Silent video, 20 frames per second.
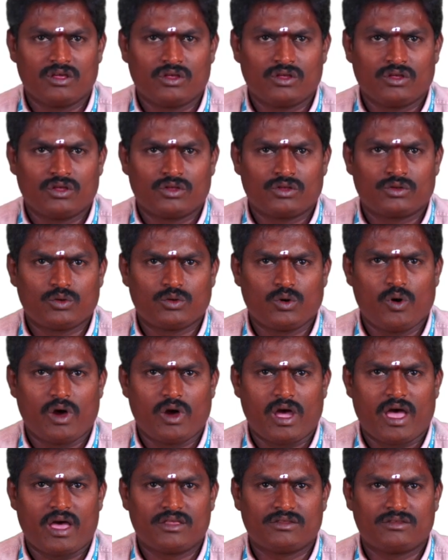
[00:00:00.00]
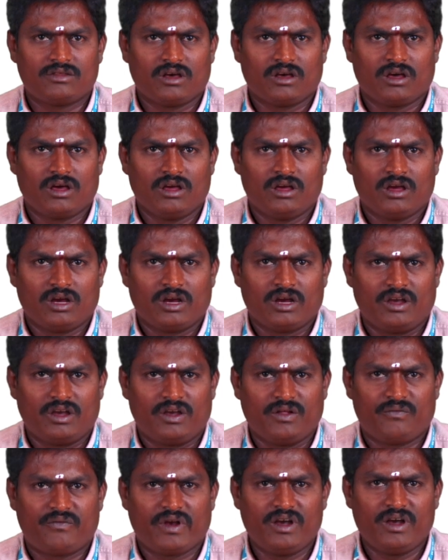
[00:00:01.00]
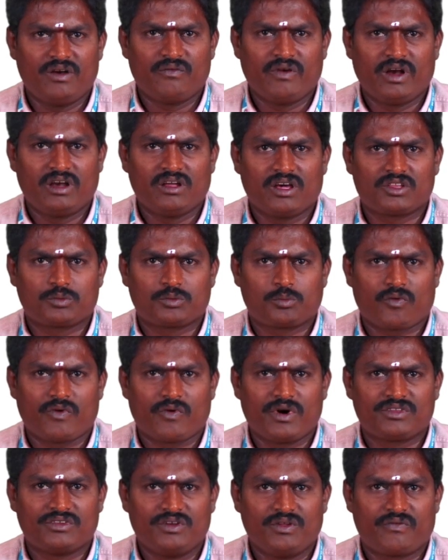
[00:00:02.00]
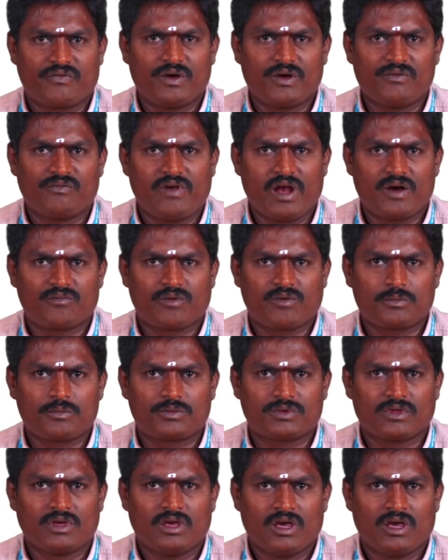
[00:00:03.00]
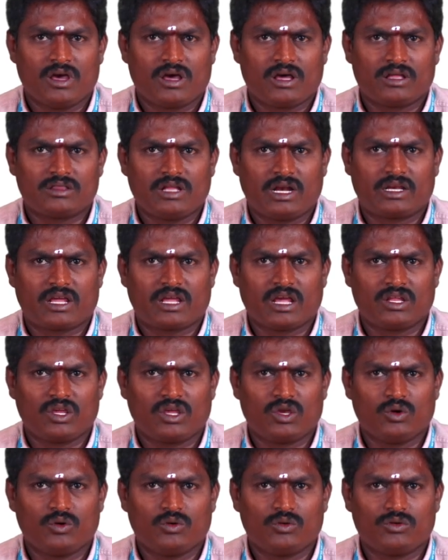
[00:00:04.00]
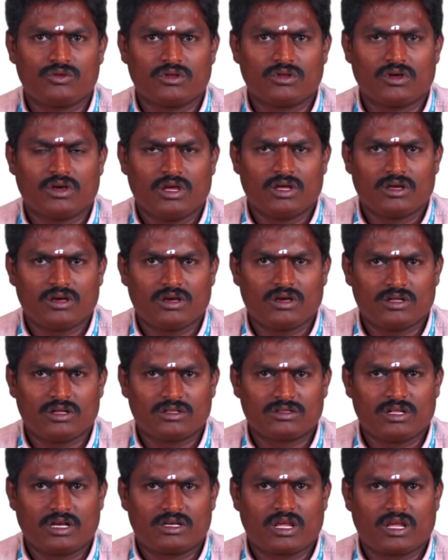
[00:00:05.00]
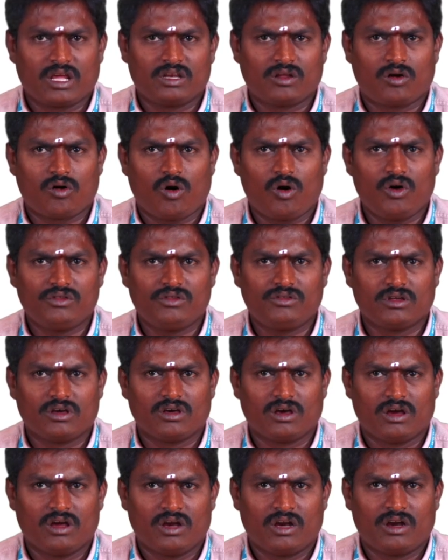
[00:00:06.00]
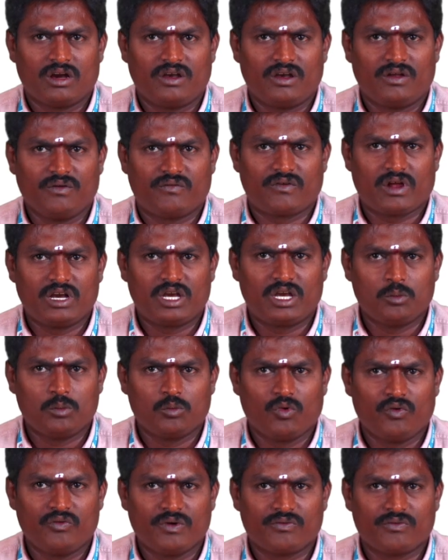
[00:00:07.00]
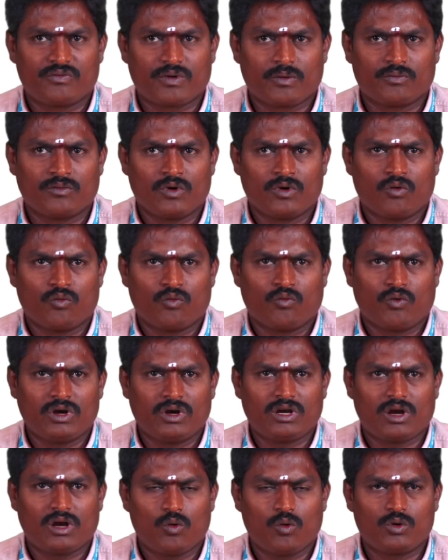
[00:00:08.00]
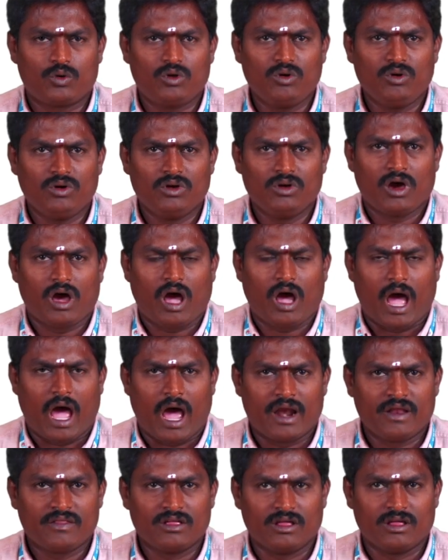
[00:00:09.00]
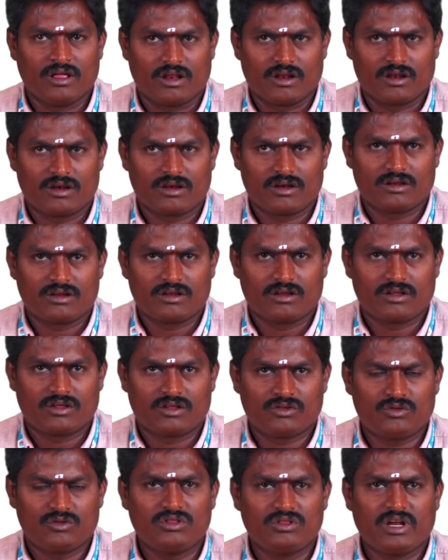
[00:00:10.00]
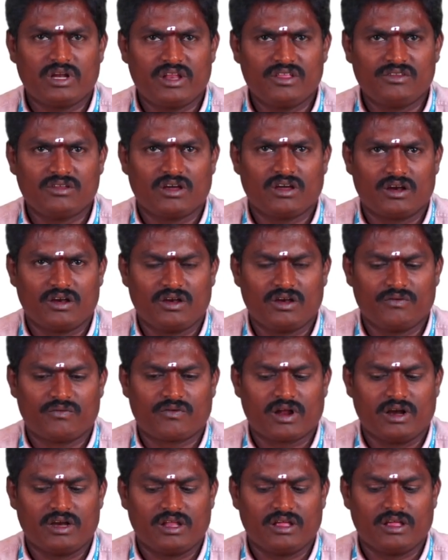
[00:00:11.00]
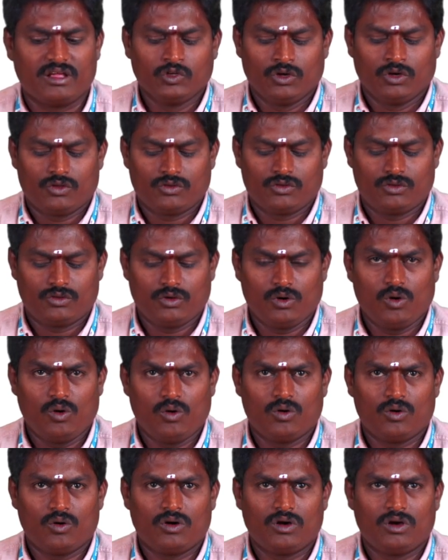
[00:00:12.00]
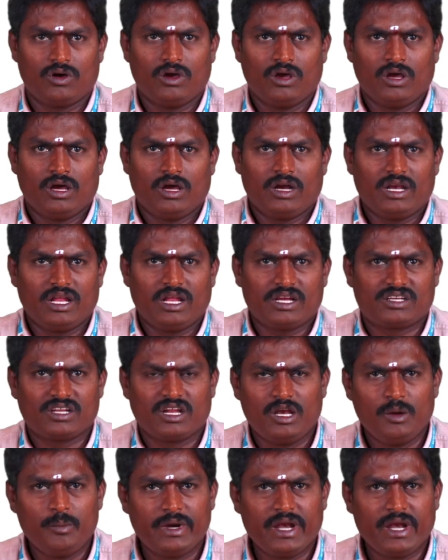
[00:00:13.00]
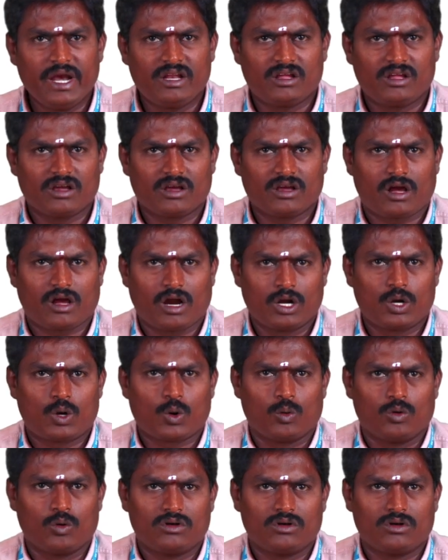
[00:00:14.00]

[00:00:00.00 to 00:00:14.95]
So as different vendors provides different platforms that can cause difficulty moving from one cloud to another. So that is a difficulty. So next, limited control.